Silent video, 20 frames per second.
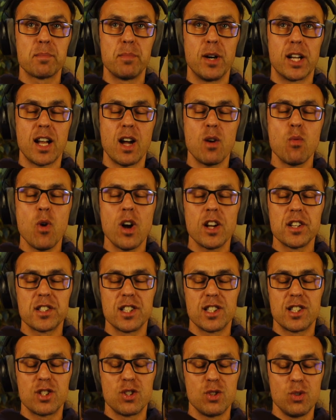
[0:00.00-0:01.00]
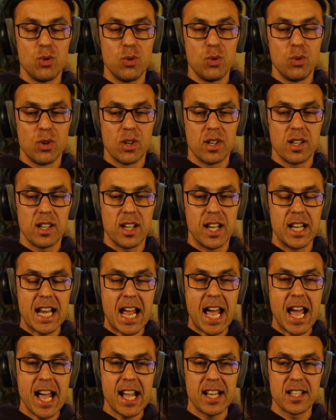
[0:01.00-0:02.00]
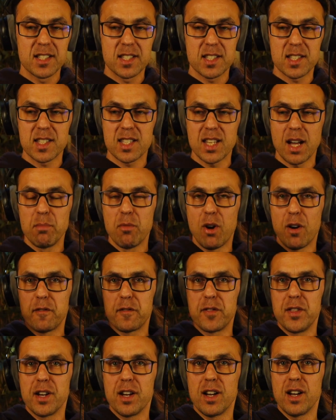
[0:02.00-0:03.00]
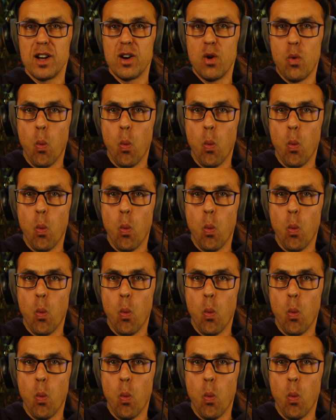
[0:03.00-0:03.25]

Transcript: but I wanted to enhance some of the